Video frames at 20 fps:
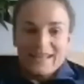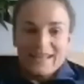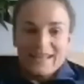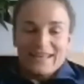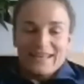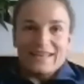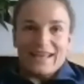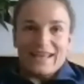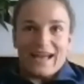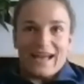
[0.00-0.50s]

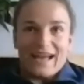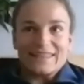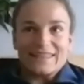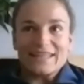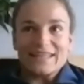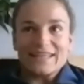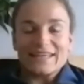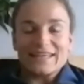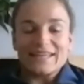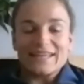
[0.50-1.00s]
Yeah, I
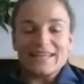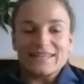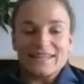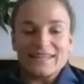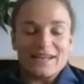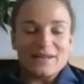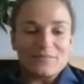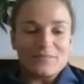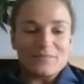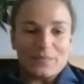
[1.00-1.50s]
think
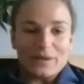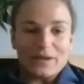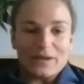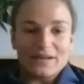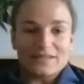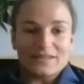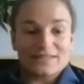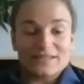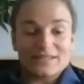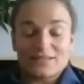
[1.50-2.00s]
the
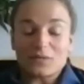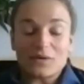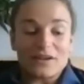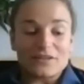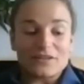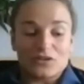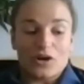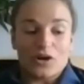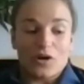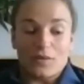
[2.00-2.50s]
Olympics, as well
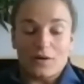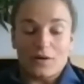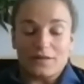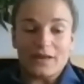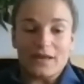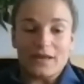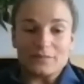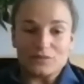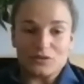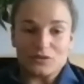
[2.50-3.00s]
as the Commonwealth
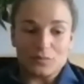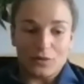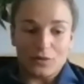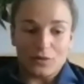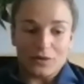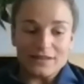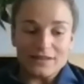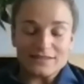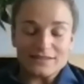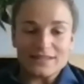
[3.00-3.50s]
Games, to be
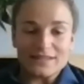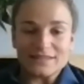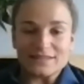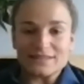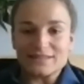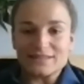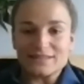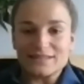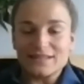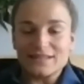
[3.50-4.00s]
honest,
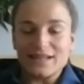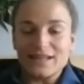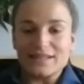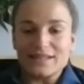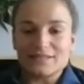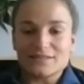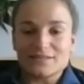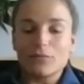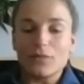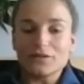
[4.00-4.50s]

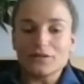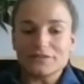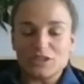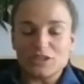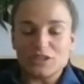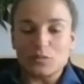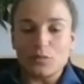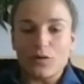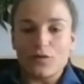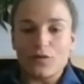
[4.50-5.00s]
it's a
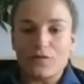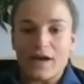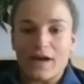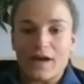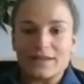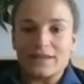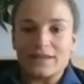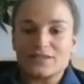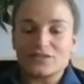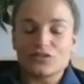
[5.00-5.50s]
multi-sport
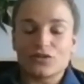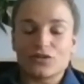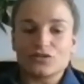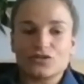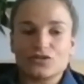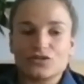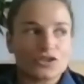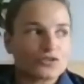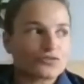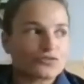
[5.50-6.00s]
event. It's
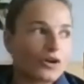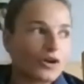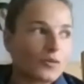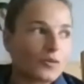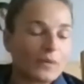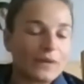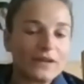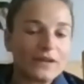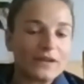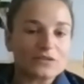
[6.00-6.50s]
not just
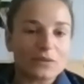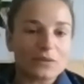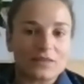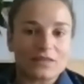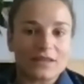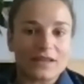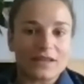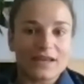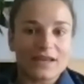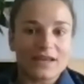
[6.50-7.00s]
rugby. So I
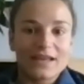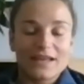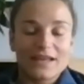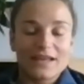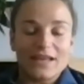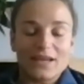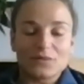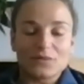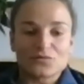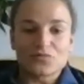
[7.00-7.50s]
think
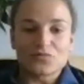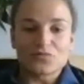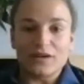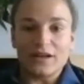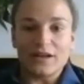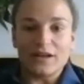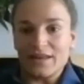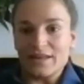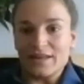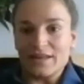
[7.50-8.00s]
it was
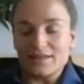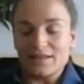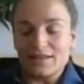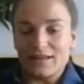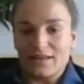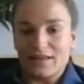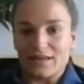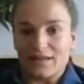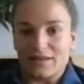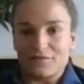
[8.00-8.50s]
really
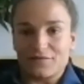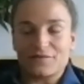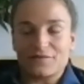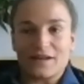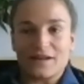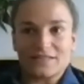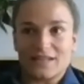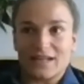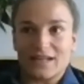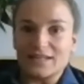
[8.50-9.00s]
kind of
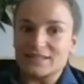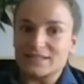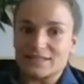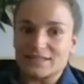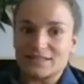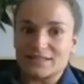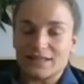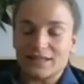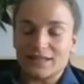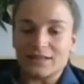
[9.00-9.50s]
fascinating to
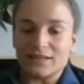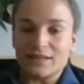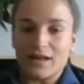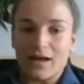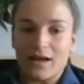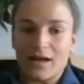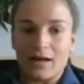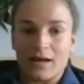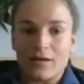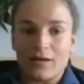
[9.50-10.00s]

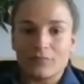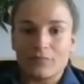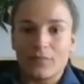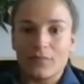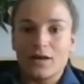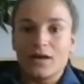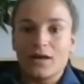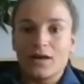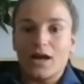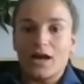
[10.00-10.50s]
see
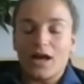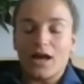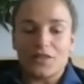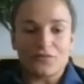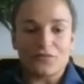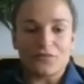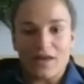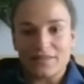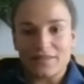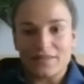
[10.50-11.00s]

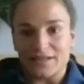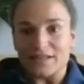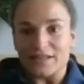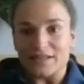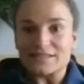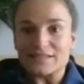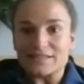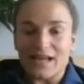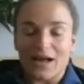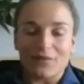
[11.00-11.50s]
other
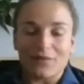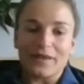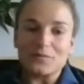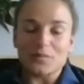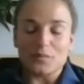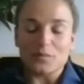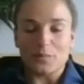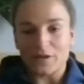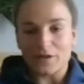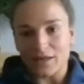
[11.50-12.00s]
athletes, how they
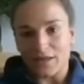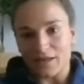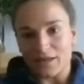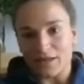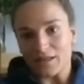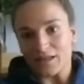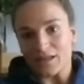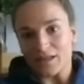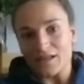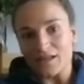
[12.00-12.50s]

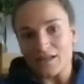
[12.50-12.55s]
prepare,